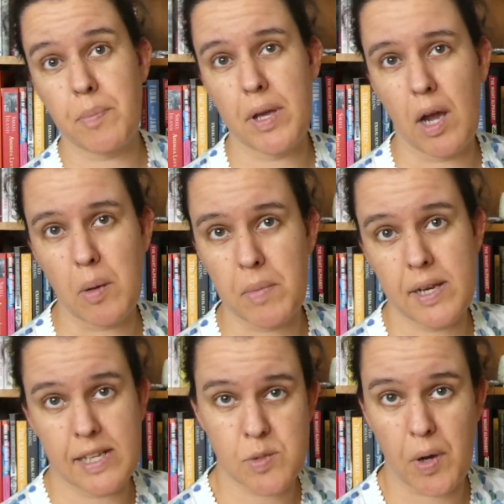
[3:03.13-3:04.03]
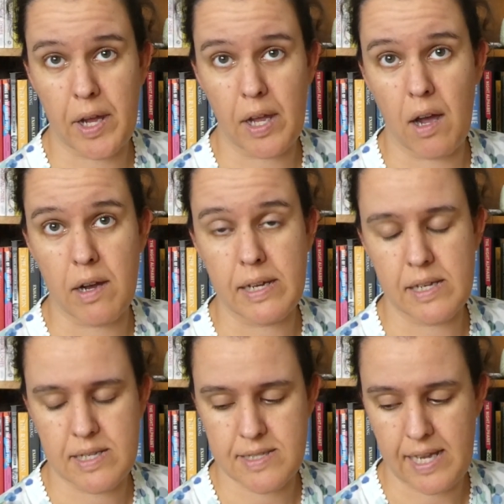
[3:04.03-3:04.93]
behind me. That's why I
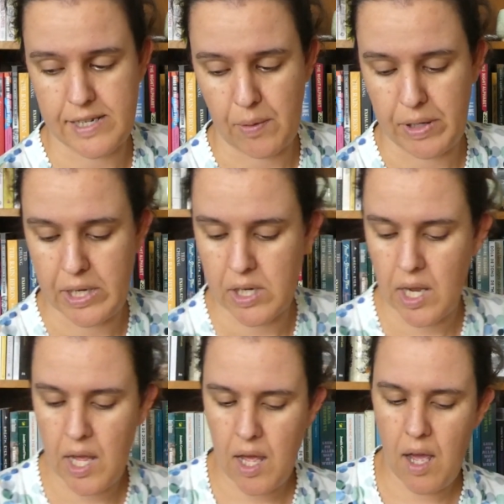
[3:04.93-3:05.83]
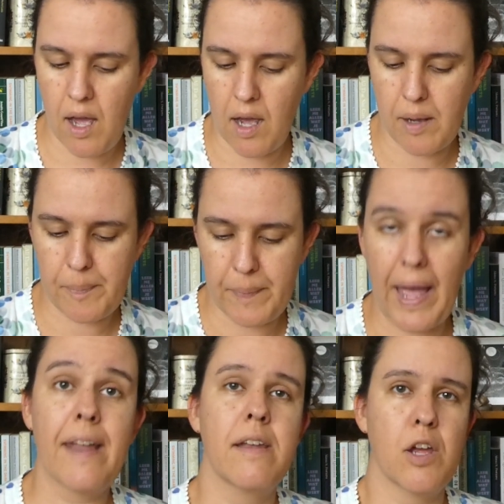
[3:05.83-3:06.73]
sat down here.
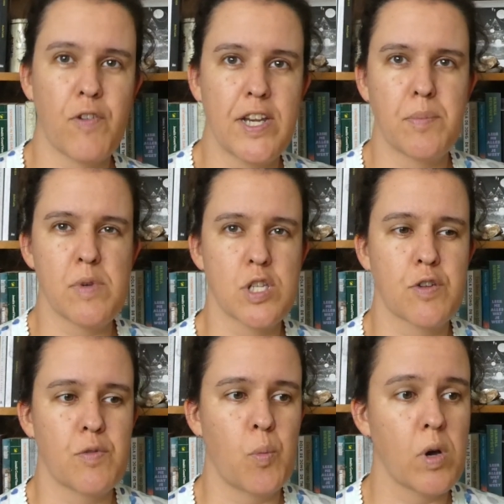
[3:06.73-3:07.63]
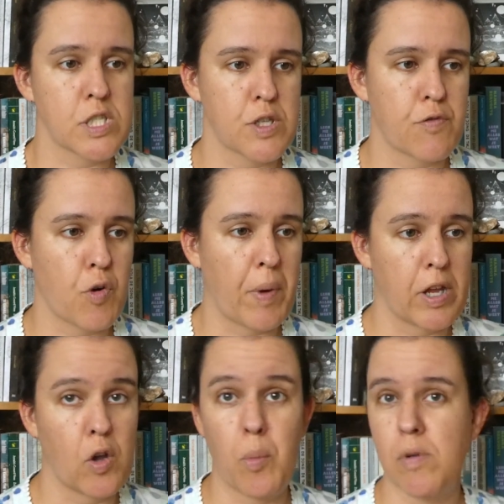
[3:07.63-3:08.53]
And a Garréta music was from my
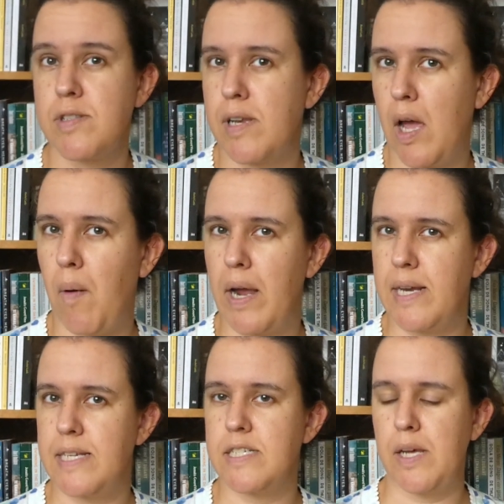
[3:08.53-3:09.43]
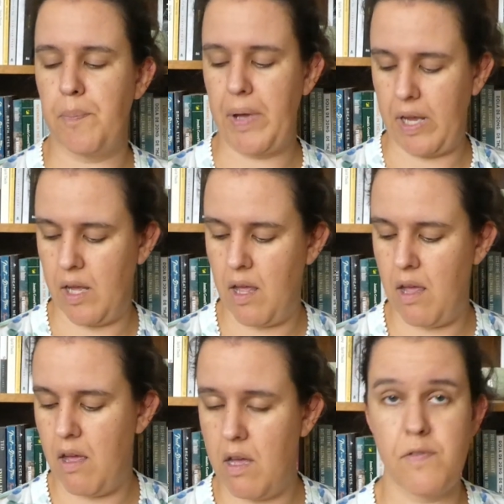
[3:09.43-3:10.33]
Kobo, so now I need to pick
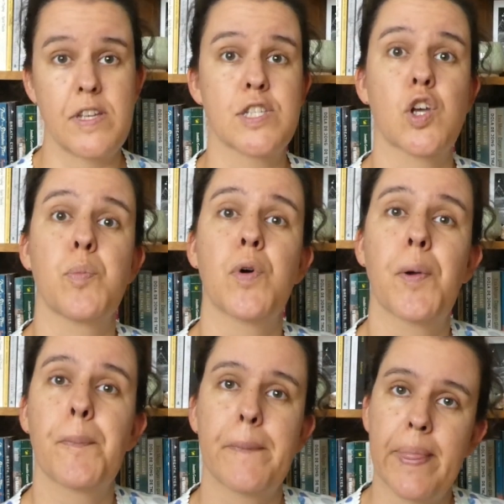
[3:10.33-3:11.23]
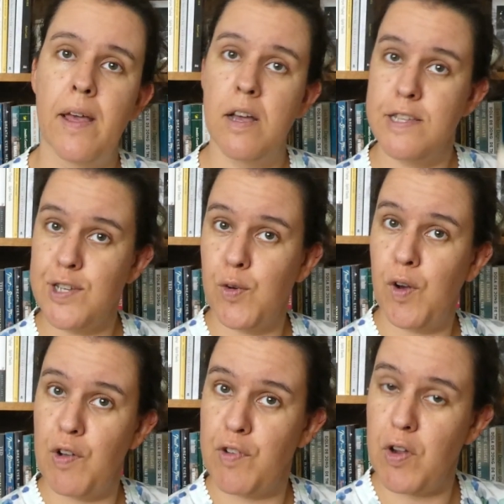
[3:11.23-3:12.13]
a physical book. So
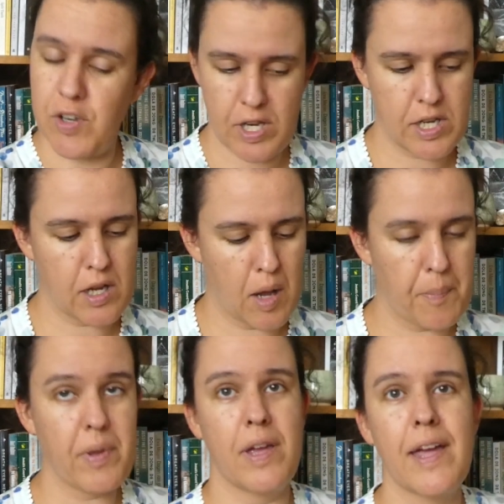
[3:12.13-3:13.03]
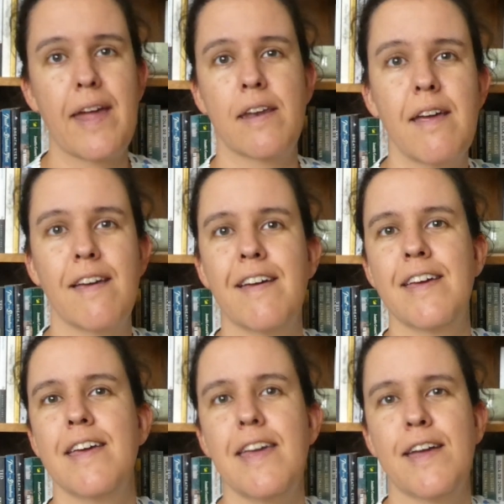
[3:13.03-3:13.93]
I've got the cup again
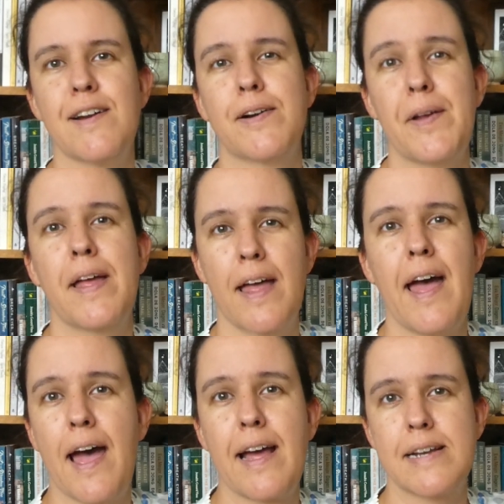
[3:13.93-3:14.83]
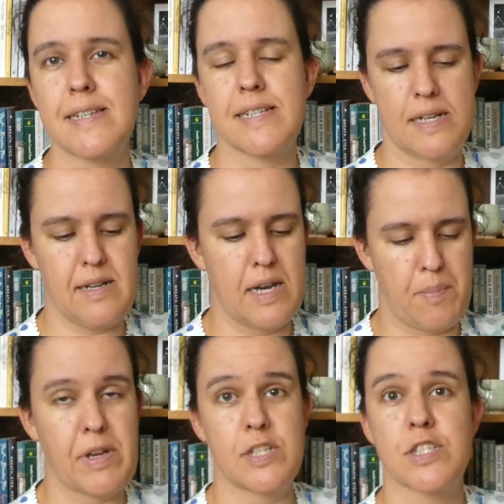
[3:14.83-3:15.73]
here, and let
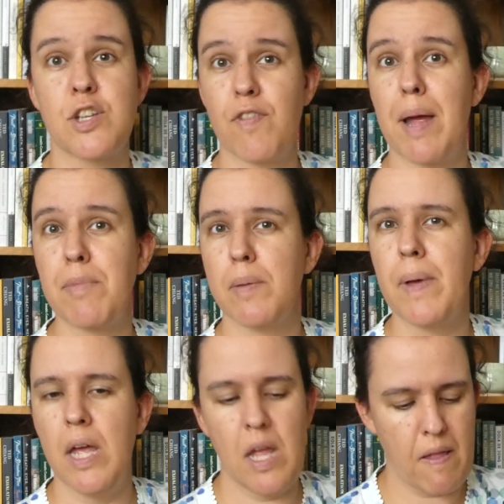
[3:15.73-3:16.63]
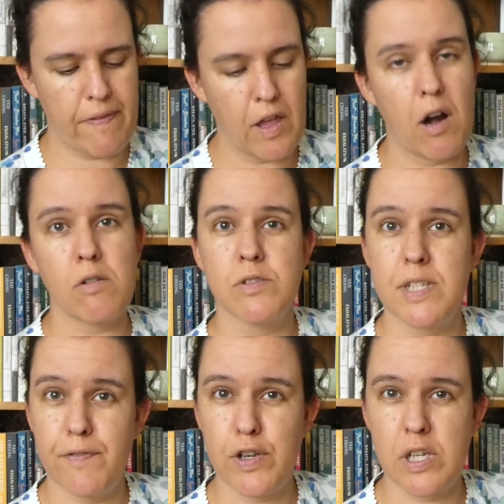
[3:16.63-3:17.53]
me just grab them. They are on
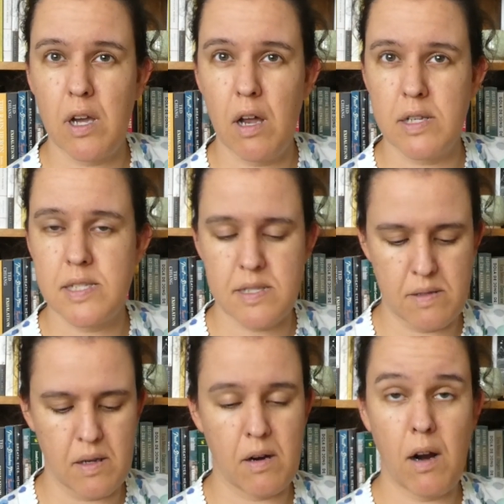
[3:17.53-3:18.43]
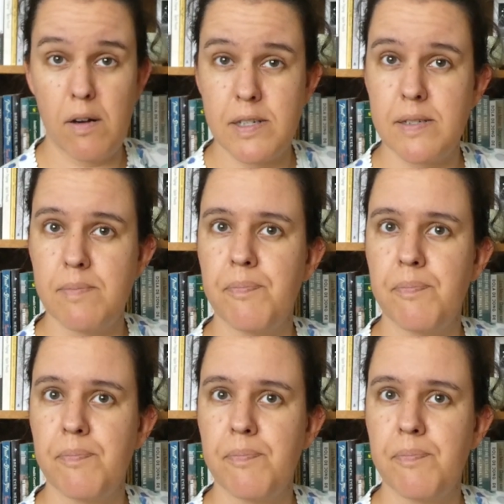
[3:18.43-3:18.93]
different colored